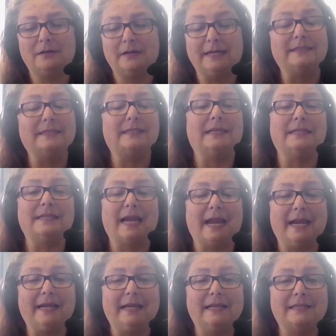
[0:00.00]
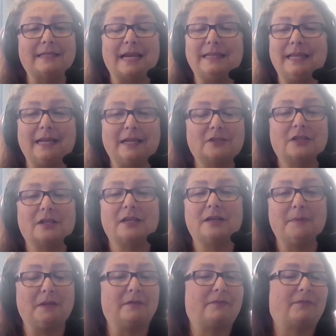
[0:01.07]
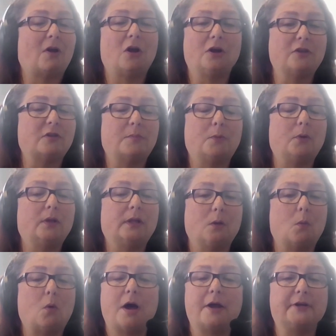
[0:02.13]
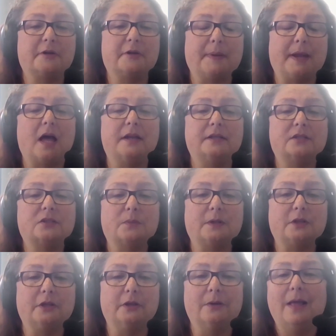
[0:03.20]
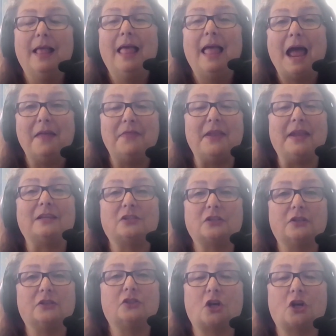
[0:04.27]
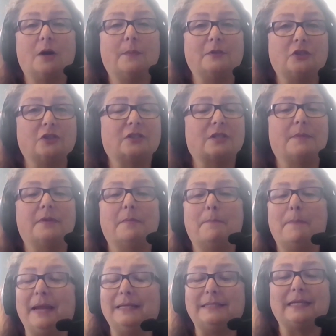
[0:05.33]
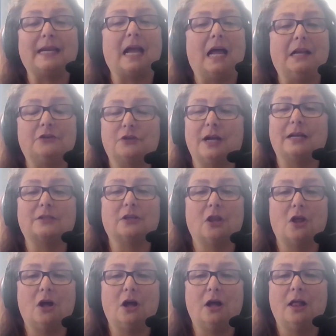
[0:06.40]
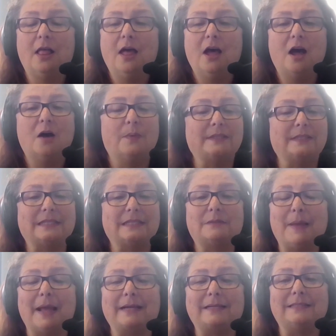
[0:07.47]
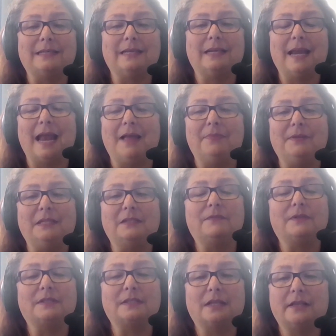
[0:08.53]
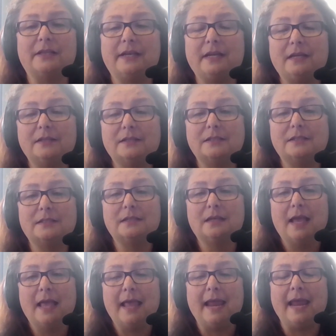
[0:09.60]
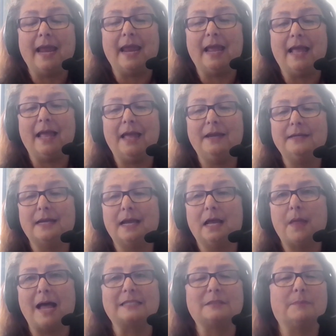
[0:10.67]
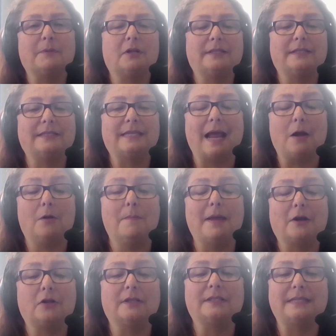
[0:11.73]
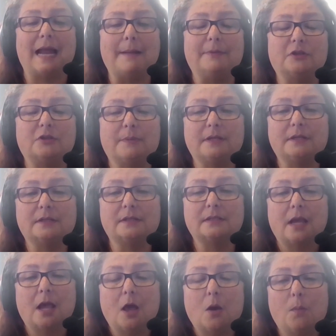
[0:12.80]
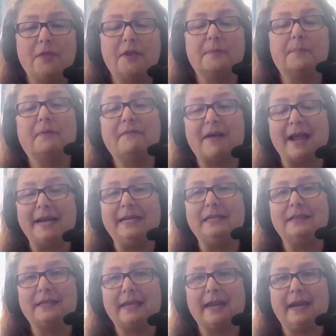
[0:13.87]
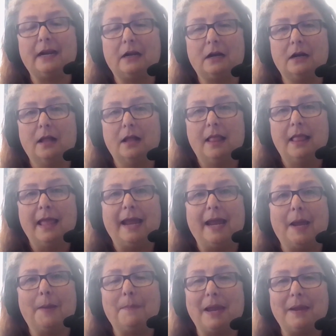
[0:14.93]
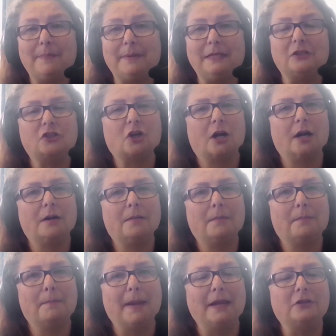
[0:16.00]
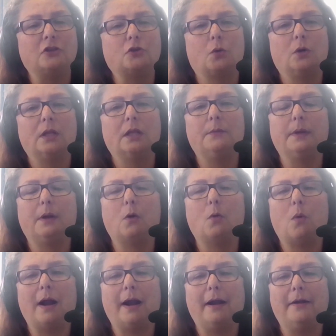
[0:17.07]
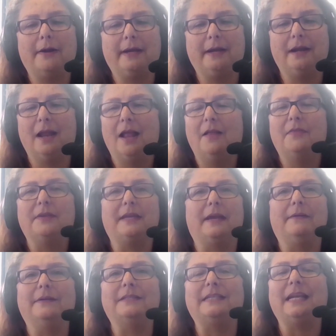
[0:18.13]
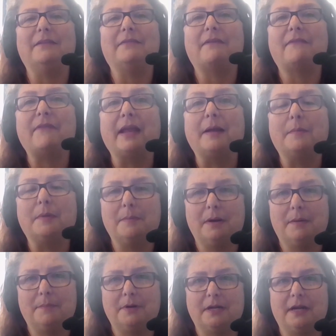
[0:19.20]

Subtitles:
instantaneous. I think it's going to be the frog in the boiling water, to be honest with you. I think it's going to start with just some of the basic contract law of what's expected at these facilities and hospital or medical establishments when they're providing the care, and maybe start mandatorily requiring the guarantee of a family member,